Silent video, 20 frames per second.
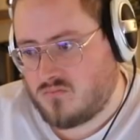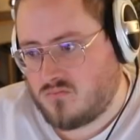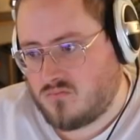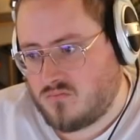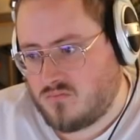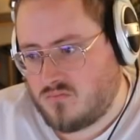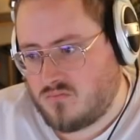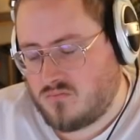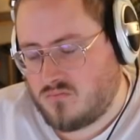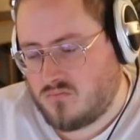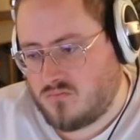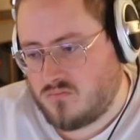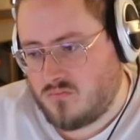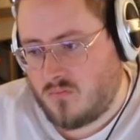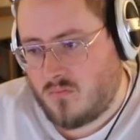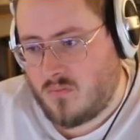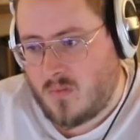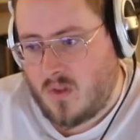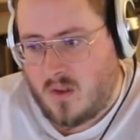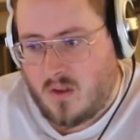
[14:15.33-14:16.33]
Mm,
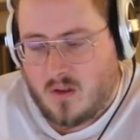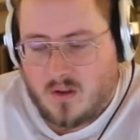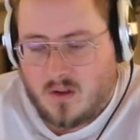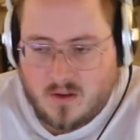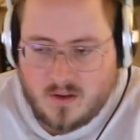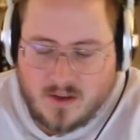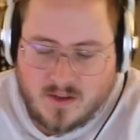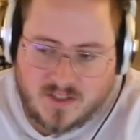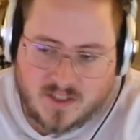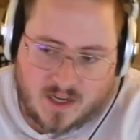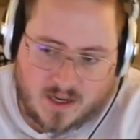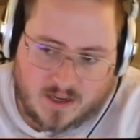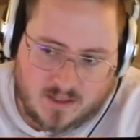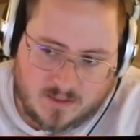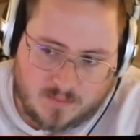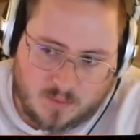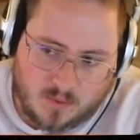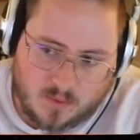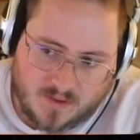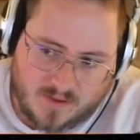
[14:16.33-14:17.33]
I'm checking
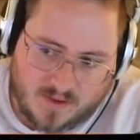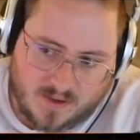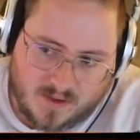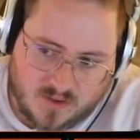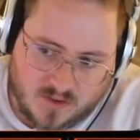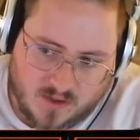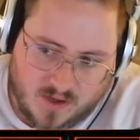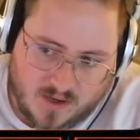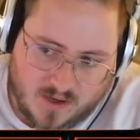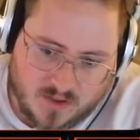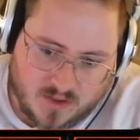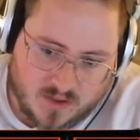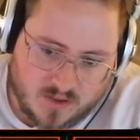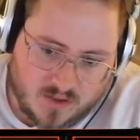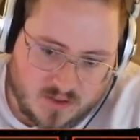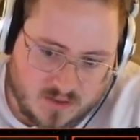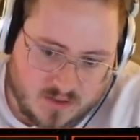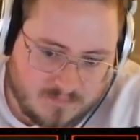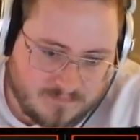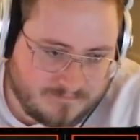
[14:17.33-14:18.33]
this board texture,
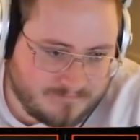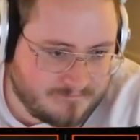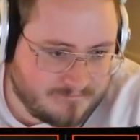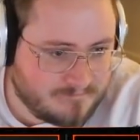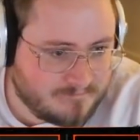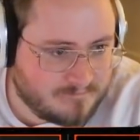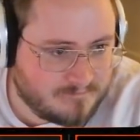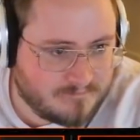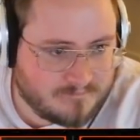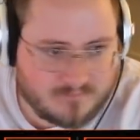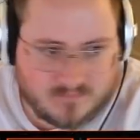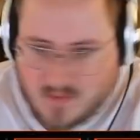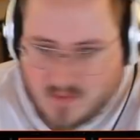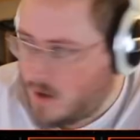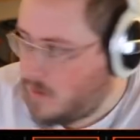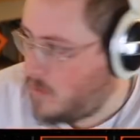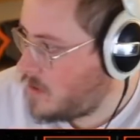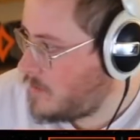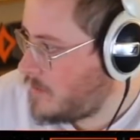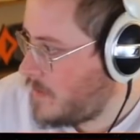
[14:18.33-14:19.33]
actually.
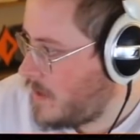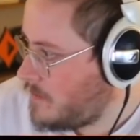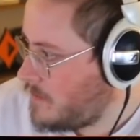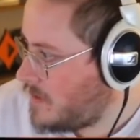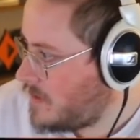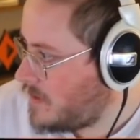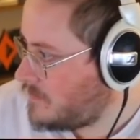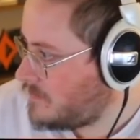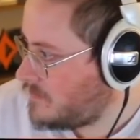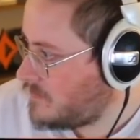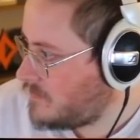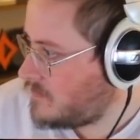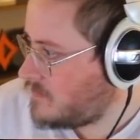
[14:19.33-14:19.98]
I want to bet, but...